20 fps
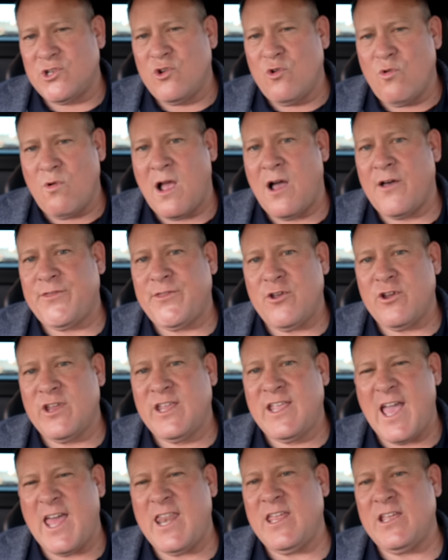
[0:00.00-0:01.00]
who are out there
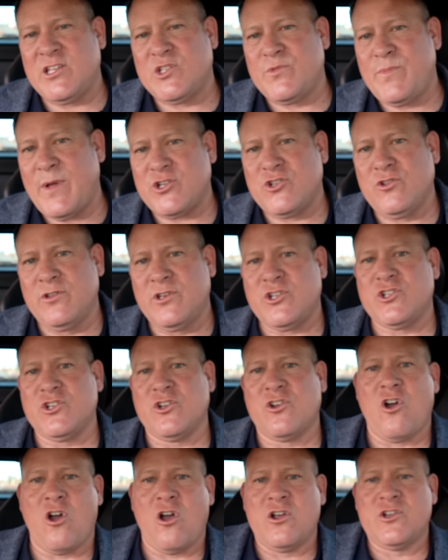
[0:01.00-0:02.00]
getting special
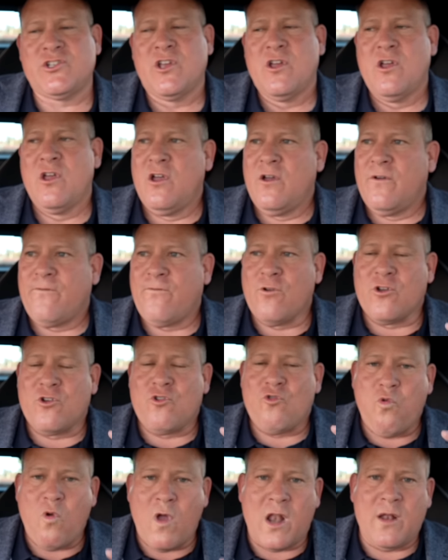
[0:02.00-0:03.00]
edition cars for
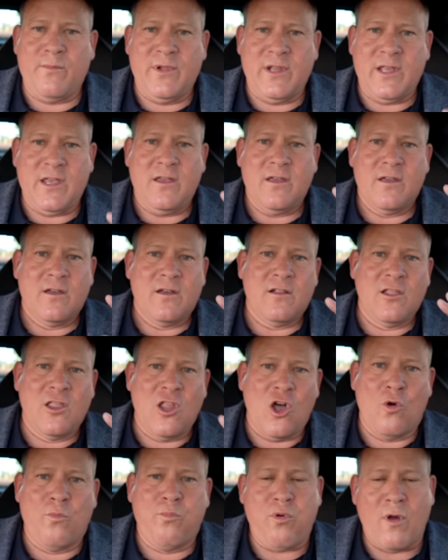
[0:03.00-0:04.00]
incredibly
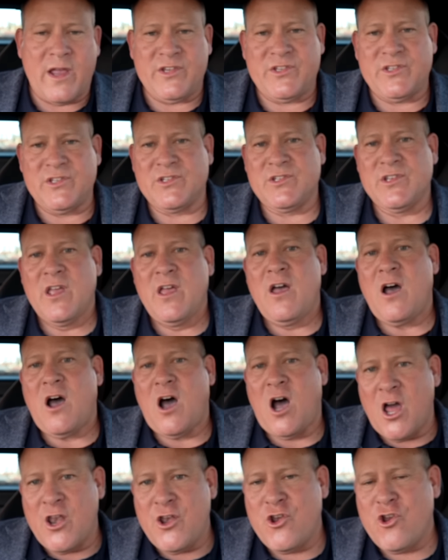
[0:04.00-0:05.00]
low prices,
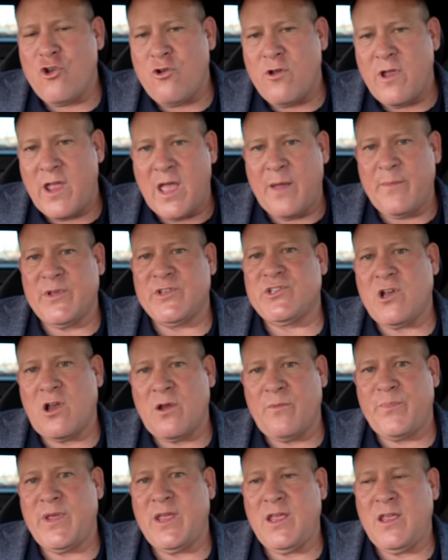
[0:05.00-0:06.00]
under
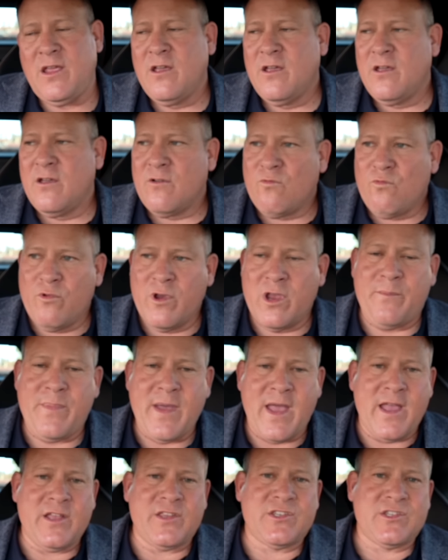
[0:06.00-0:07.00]
MSRP
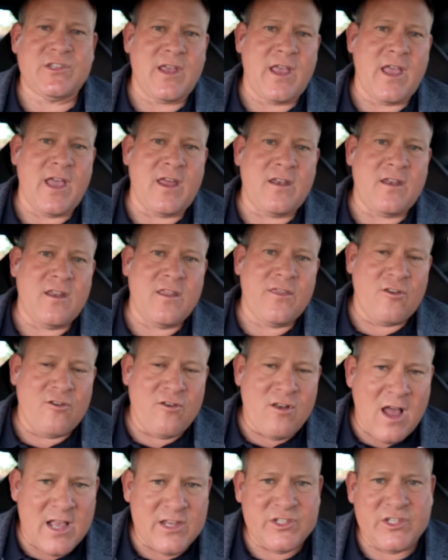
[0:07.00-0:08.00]
rebates, and they're
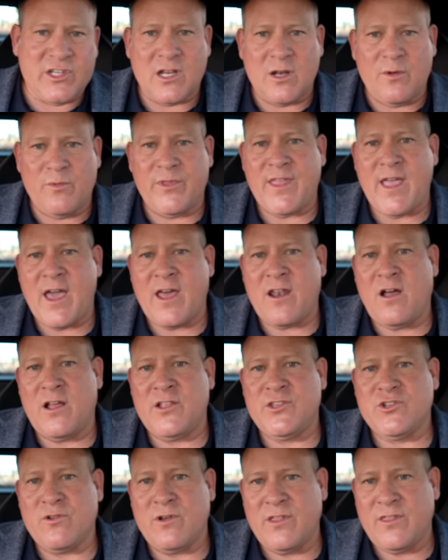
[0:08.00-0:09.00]
not sticking up with
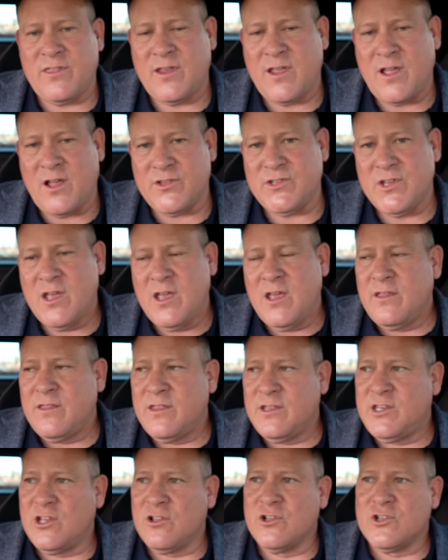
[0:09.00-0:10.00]
add-ons or anything else.
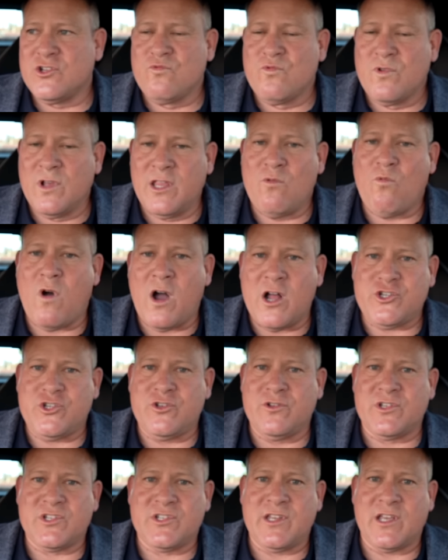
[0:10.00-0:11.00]
The dealers really
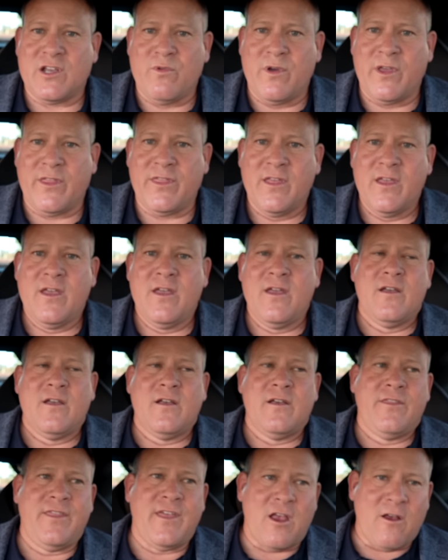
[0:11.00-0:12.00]
want you to stick with
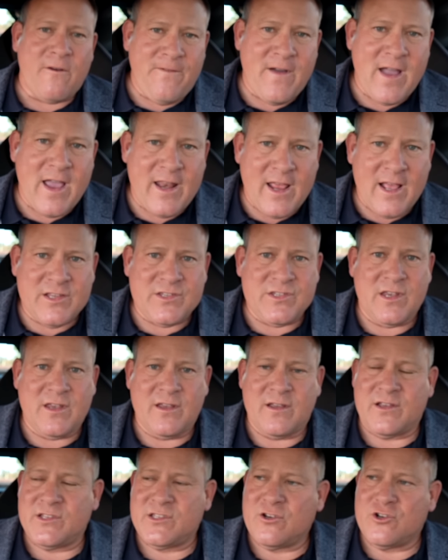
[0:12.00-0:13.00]
their
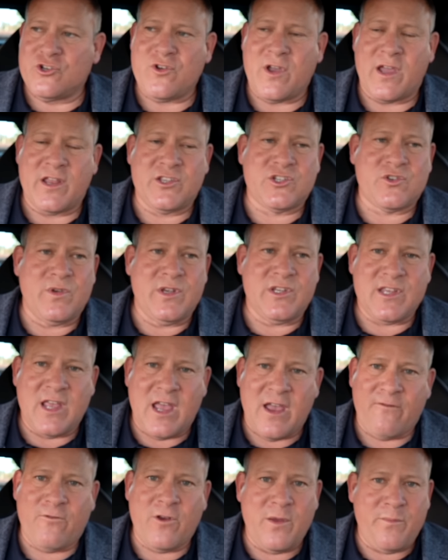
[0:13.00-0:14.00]
financing because they're trying to squeeze
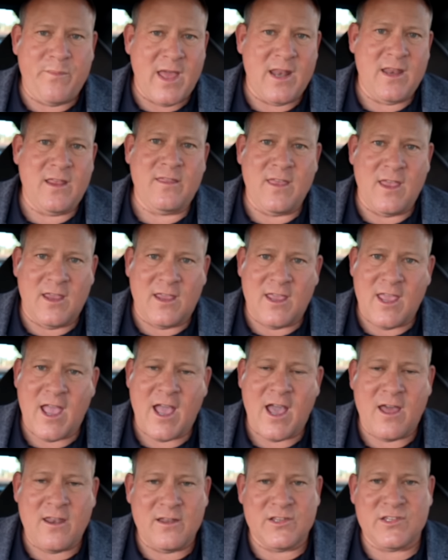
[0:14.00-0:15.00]
every penny they
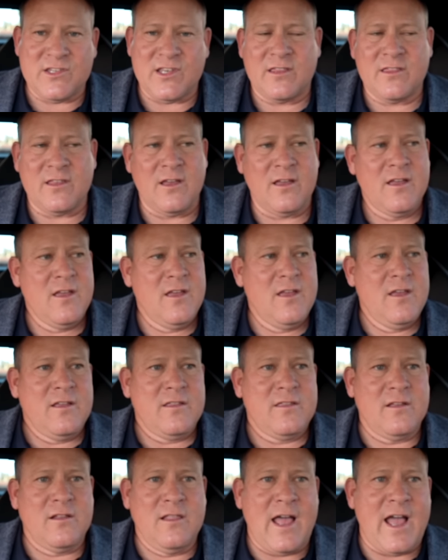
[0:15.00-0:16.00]
can. It's like the
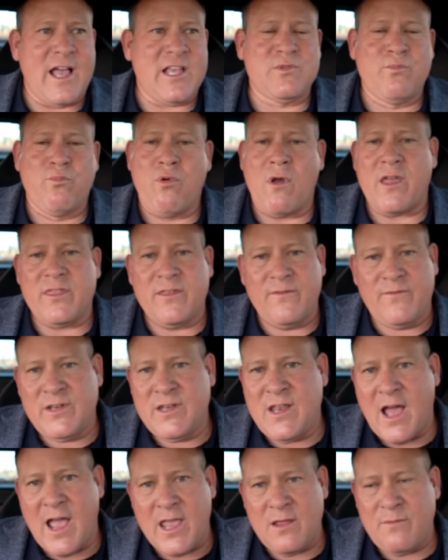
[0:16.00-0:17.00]
last breath of a
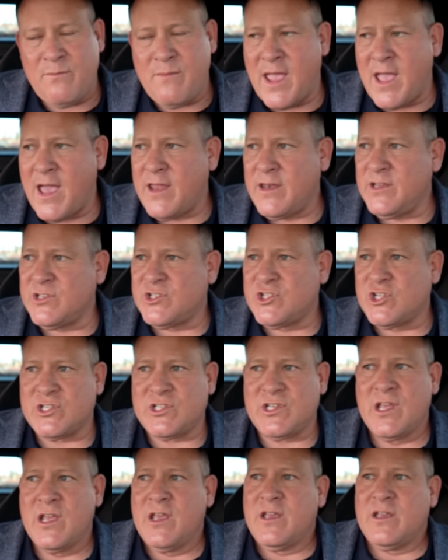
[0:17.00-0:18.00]
dying man. He's
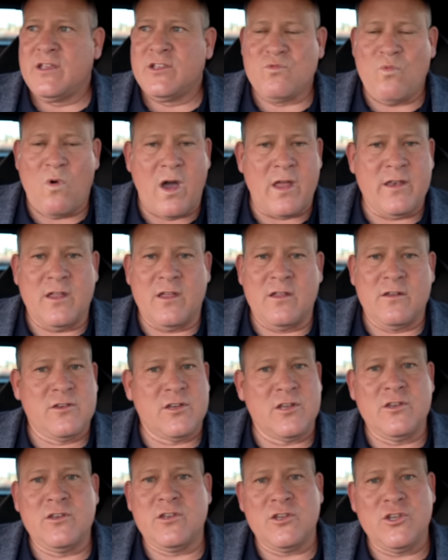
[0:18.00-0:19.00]
wanting
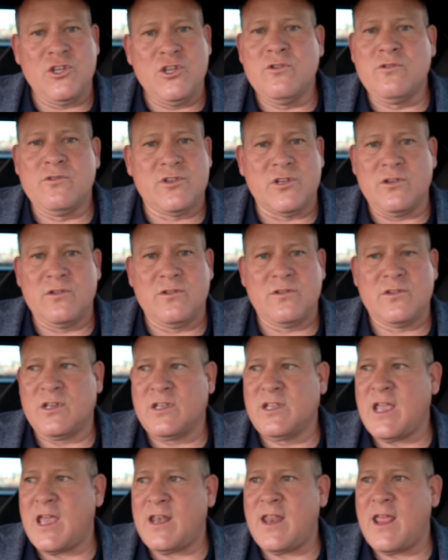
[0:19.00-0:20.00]

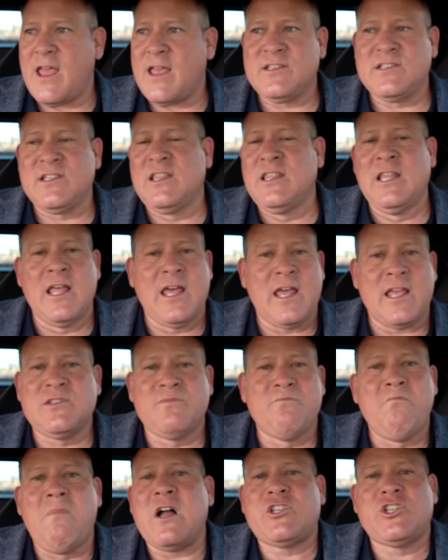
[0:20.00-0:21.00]
to get
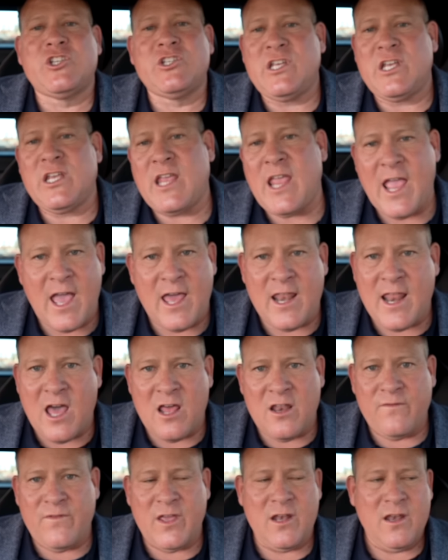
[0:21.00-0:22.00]
as much as he can
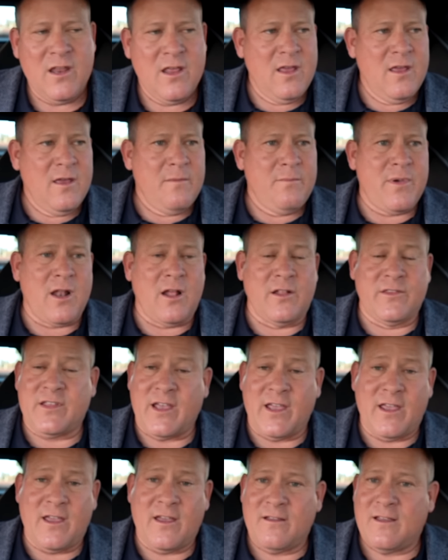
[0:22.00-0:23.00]
out of it. But I'll
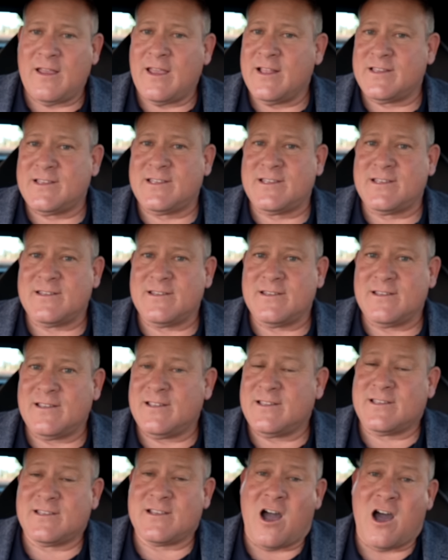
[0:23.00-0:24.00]
tell you, it's
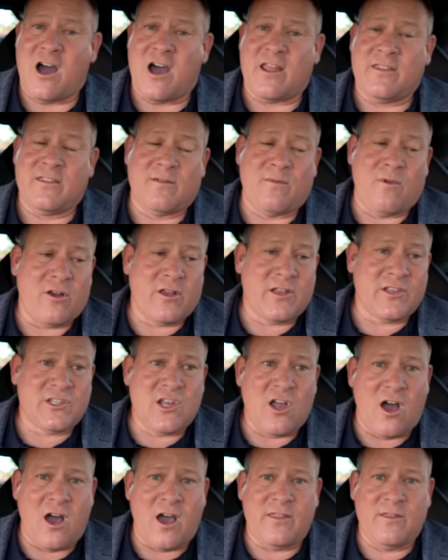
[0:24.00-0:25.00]
gone. The
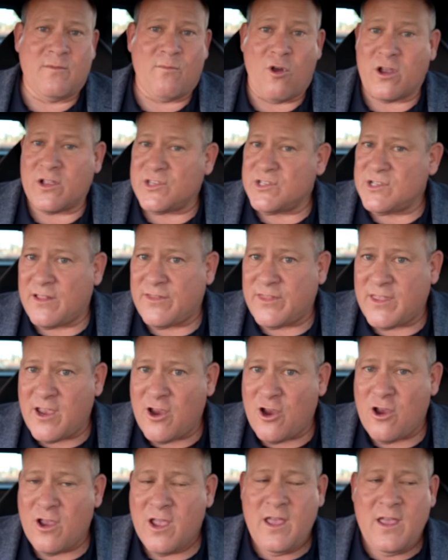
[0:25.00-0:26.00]
market's gone. The market's not
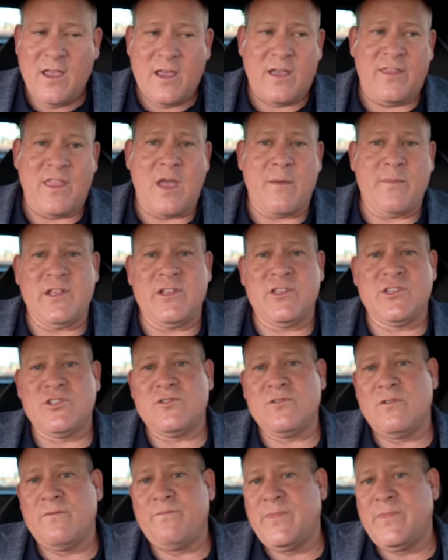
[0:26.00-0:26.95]
there. And that means